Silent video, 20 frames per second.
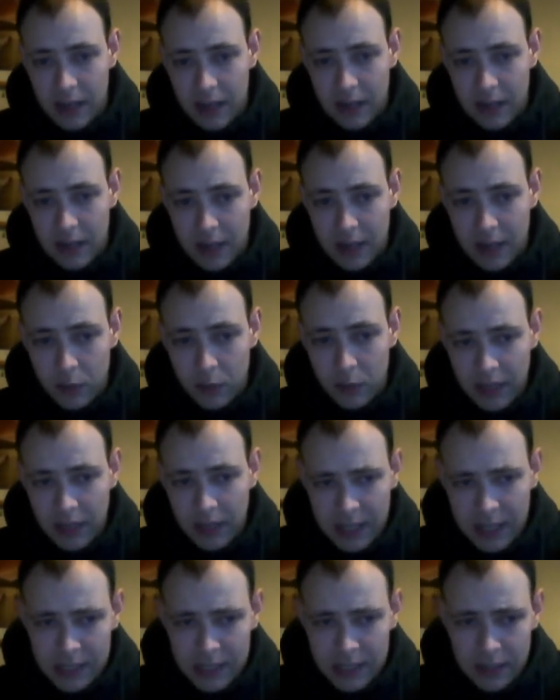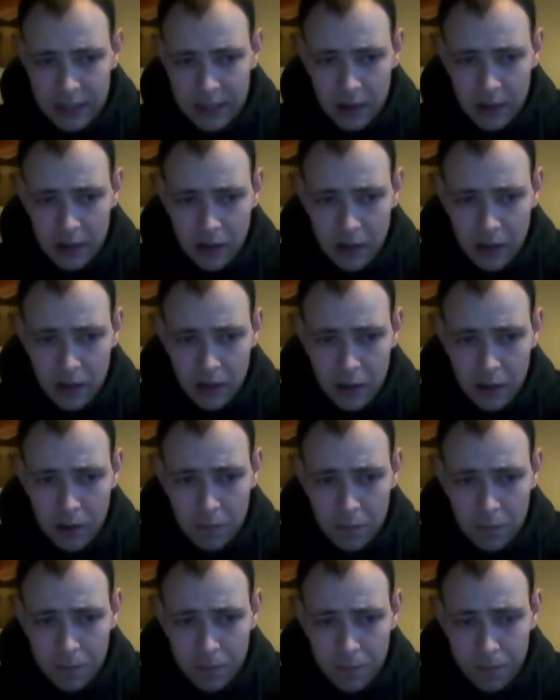He released,
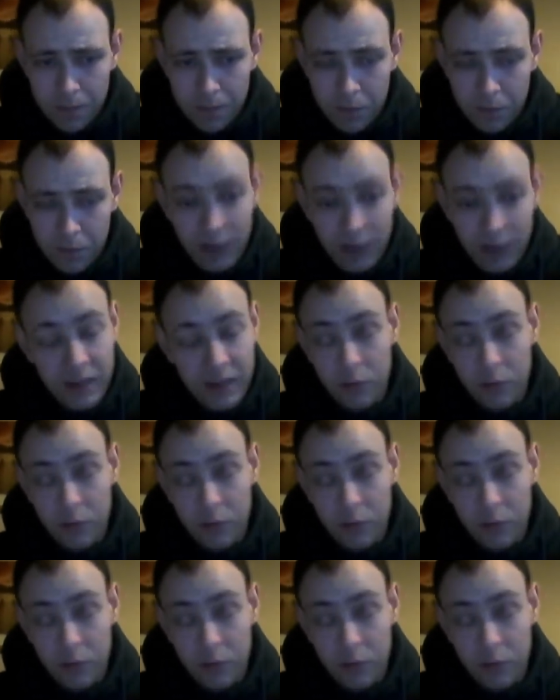he didn't